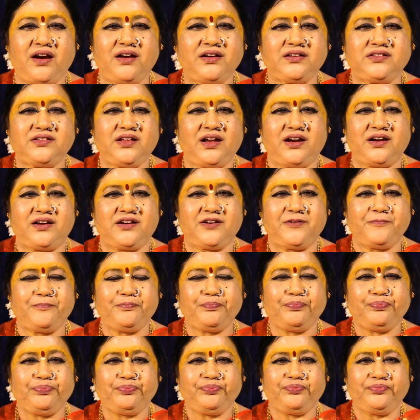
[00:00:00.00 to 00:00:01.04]
not that.
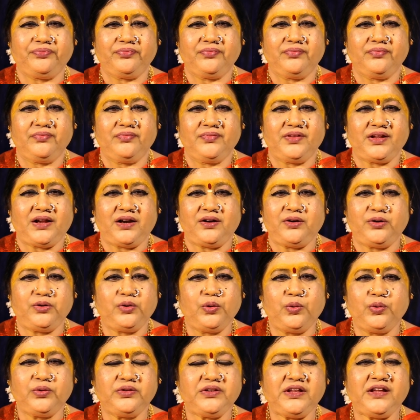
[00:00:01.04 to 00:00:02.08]

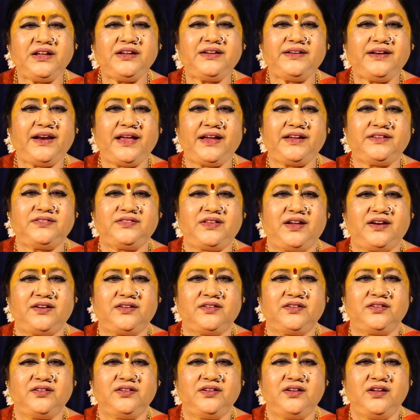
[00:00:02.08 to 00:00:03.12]
Don't think like
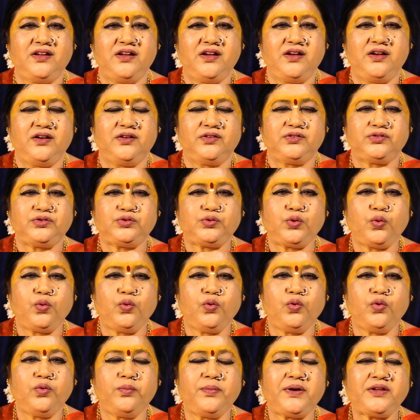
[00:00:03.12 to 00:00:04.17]
that. So
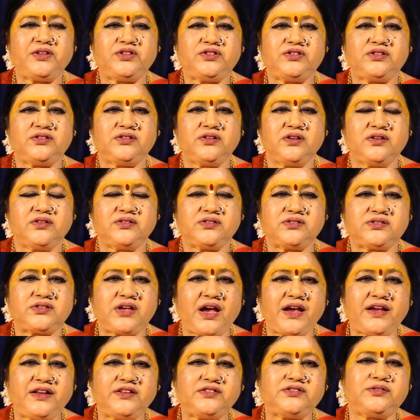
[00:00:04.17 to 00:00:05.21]
much
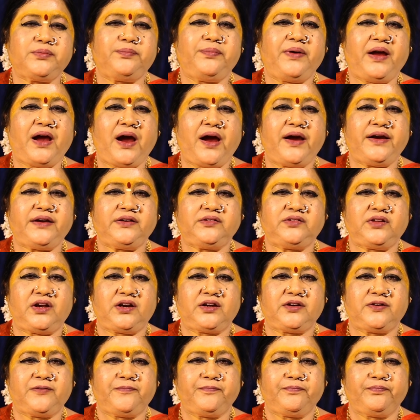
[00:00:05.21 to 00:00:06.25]
science behind
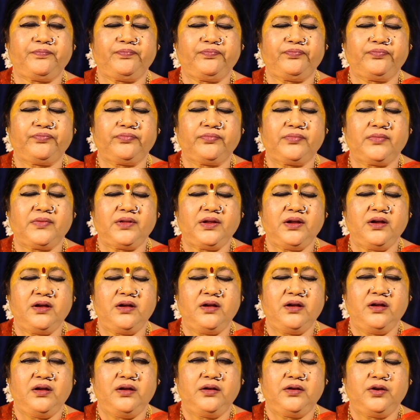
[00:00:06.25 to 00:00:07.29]
that.
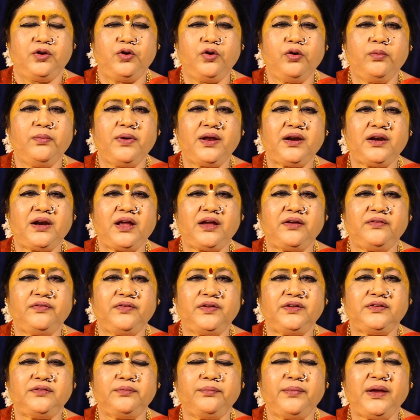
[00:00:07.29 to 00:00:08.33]
Human
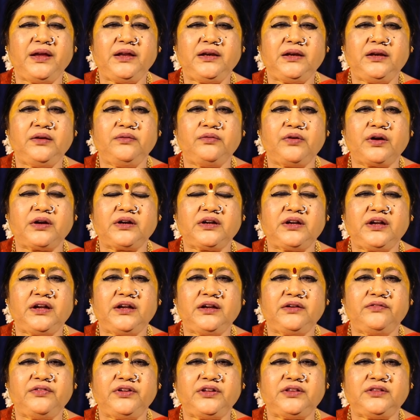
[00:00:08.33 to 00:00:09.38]
life is mainly
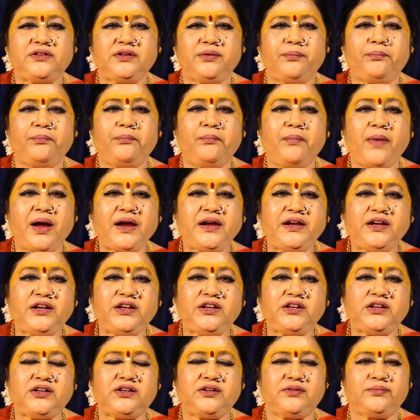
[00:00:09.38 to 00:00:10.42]
working with
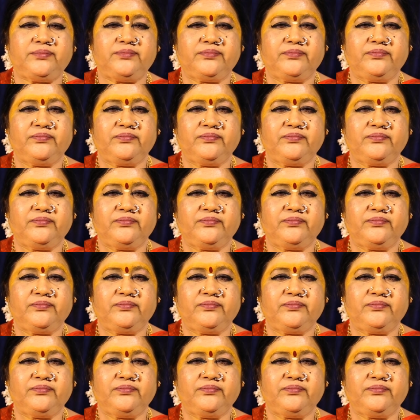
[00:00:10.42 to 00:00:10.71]
mind